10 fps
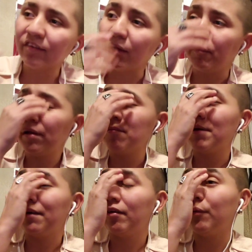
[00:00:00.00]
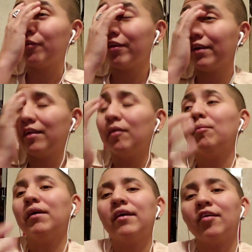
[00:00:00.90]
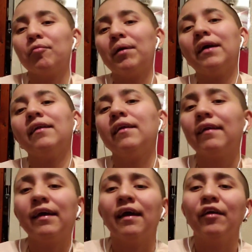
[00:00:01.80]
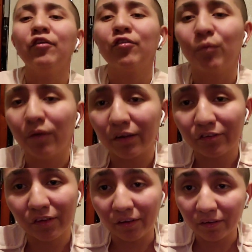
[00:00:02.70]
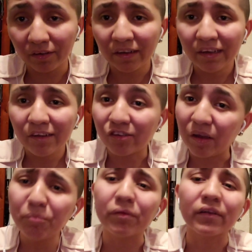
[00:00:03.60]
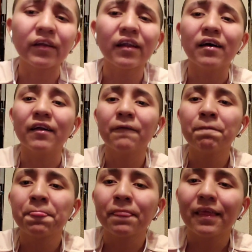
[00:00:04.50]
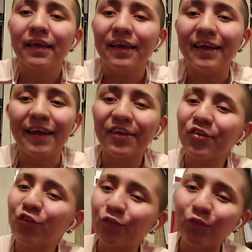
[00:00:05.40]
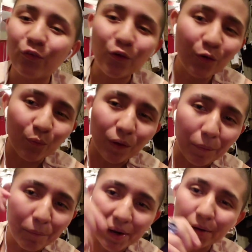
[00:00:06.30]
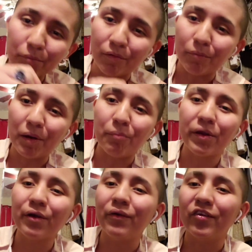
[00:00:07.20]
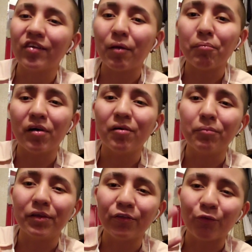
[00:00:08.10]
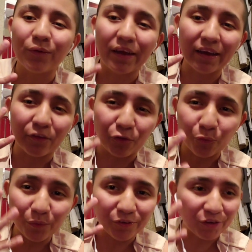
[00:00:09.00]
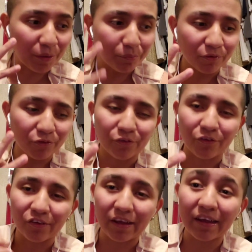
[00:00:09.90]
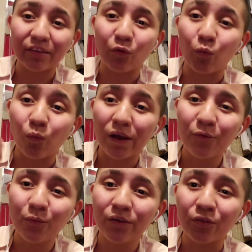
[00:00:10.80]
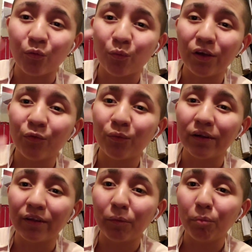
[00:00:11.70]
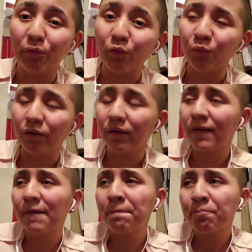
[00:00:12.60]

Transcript: It's like me and my girl were talking about it, because back in the day, I used to rock Champion a lot. And I still remember my parents had bought me three. I had three champion shirts. I had the white one, the red one, and the blue one.